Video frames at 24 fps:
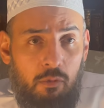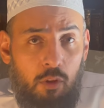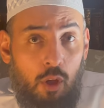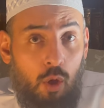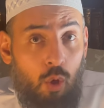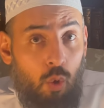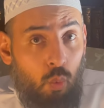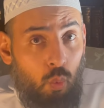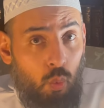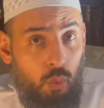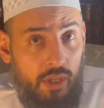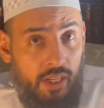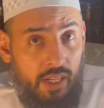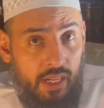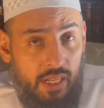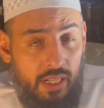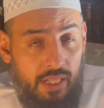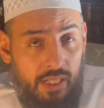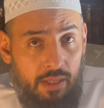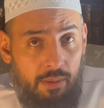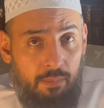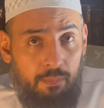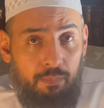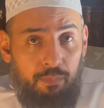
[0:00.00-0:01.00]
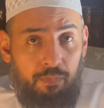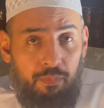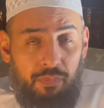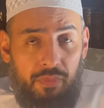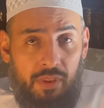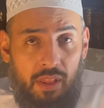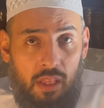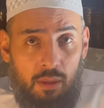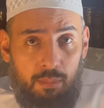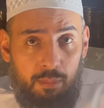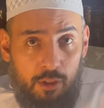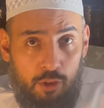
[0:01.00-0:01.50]
weekly.
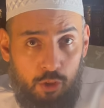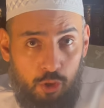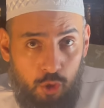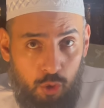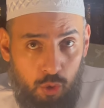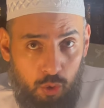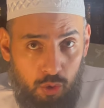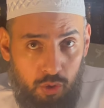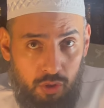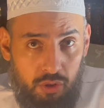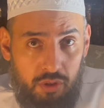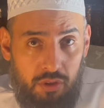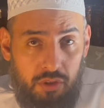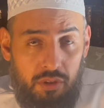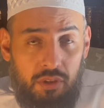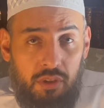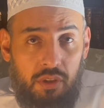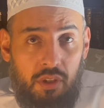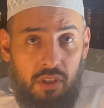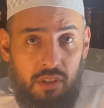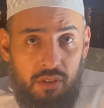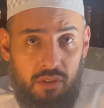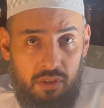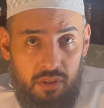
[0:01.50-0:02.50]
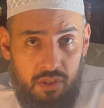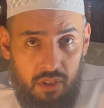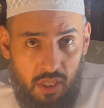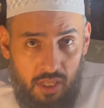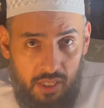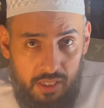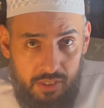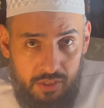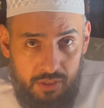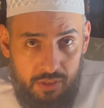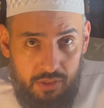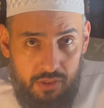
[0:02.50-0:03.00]
They'll be short,
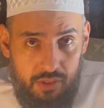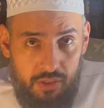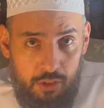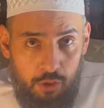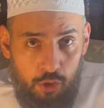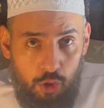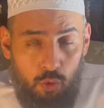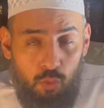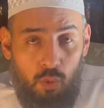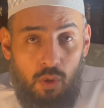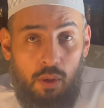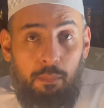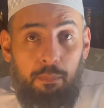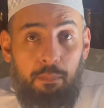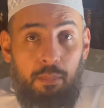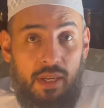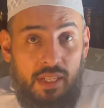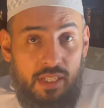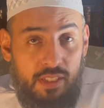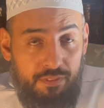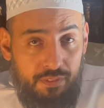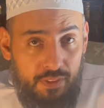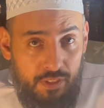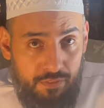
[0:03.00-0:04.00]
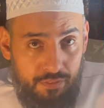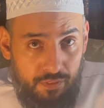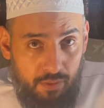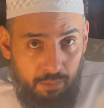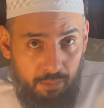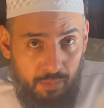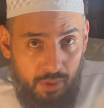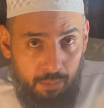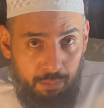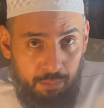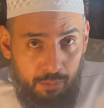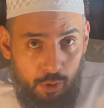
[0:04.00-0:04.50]
concise. You will benefit from
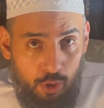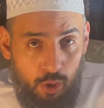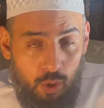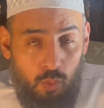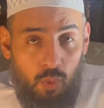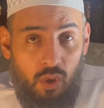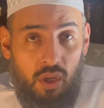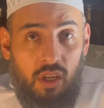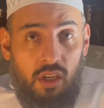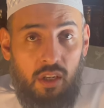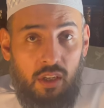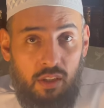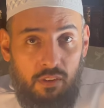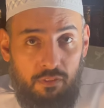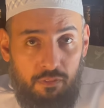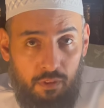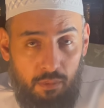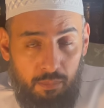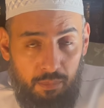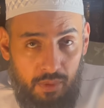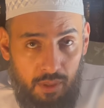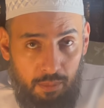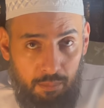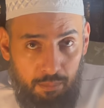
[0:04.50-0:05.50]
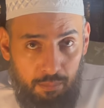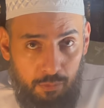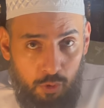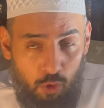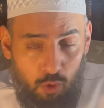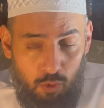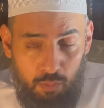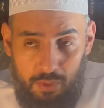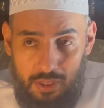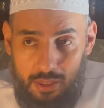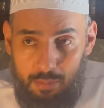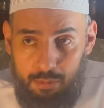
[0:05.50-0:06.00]
them. You will learn from them.
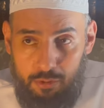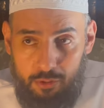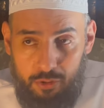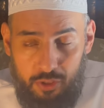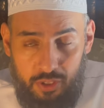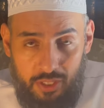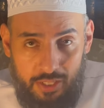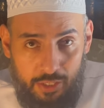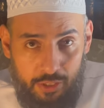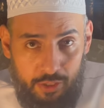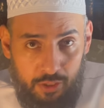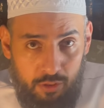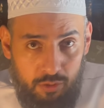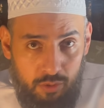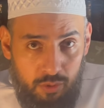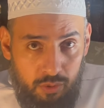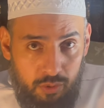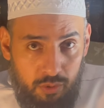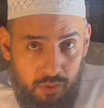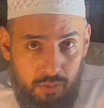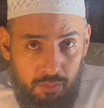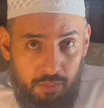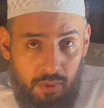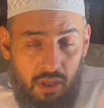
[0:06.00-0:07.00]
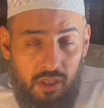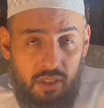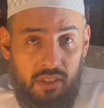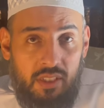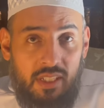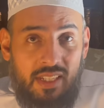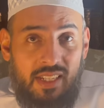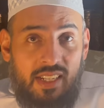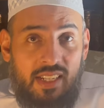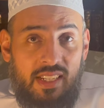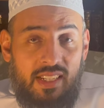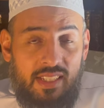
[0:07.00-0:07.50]
You'll be able to take notes,
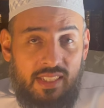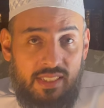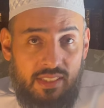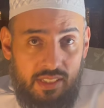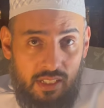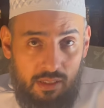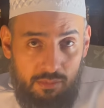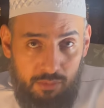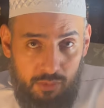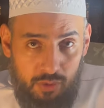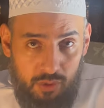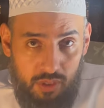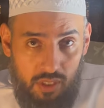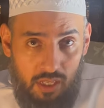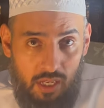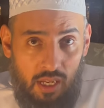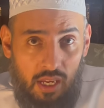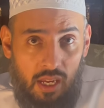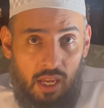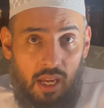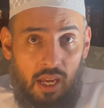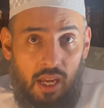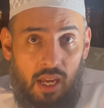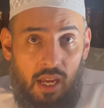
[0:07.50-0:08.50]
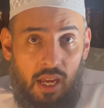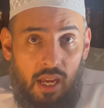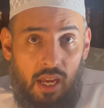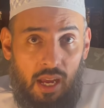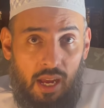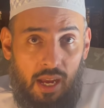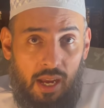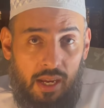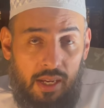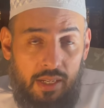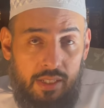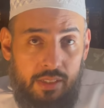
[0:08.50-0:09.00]
partake in the exams.
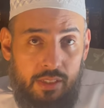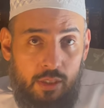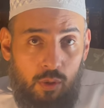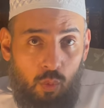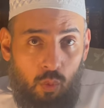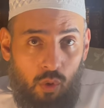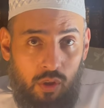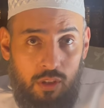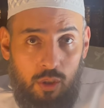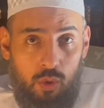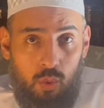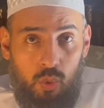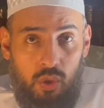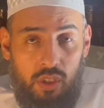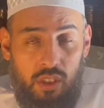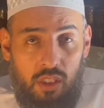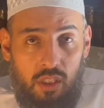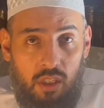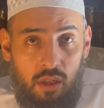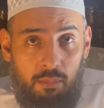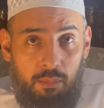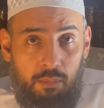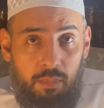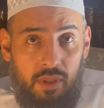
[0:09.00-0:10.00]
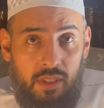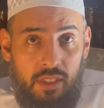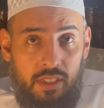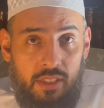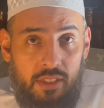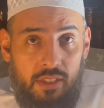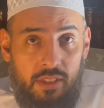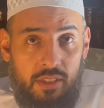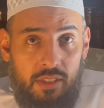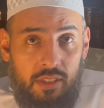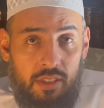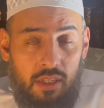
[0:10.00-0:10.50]
And once we
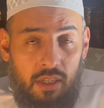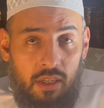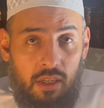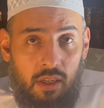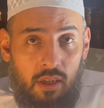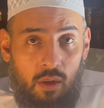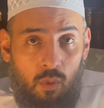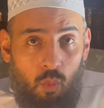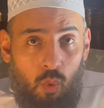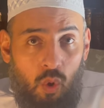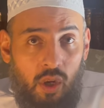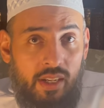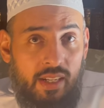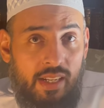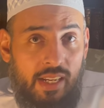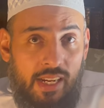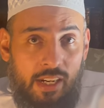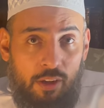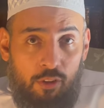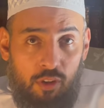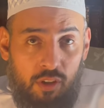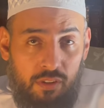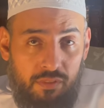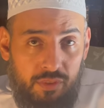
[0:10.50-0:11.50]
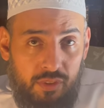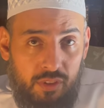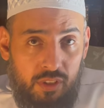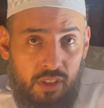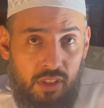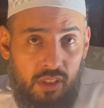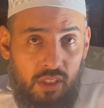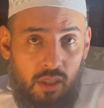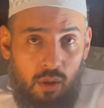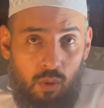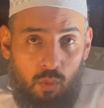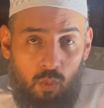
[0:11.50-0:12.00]
complete one area of
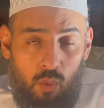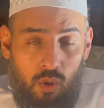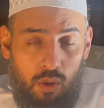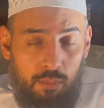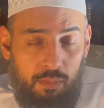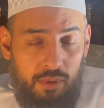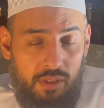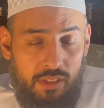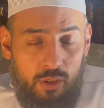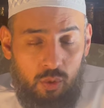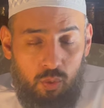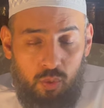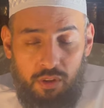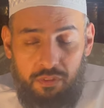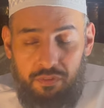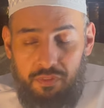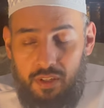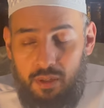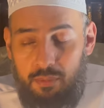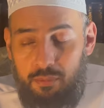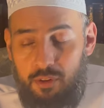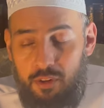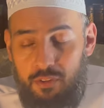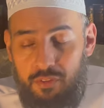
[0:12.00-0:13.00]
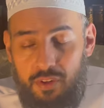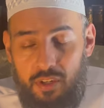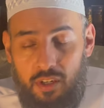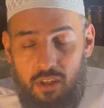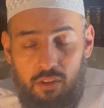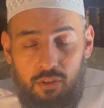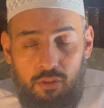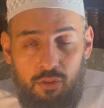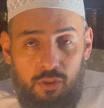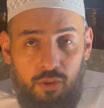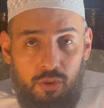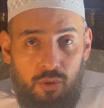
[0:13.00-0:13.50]
study, we'll be swiftly moving
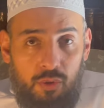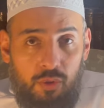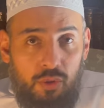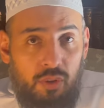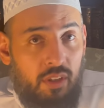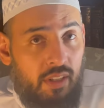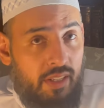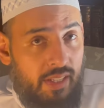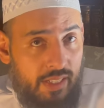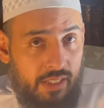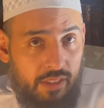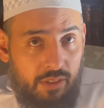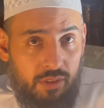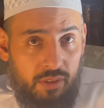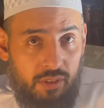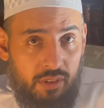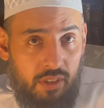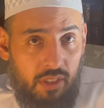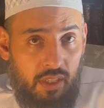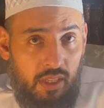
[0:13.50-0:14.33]
on to the next.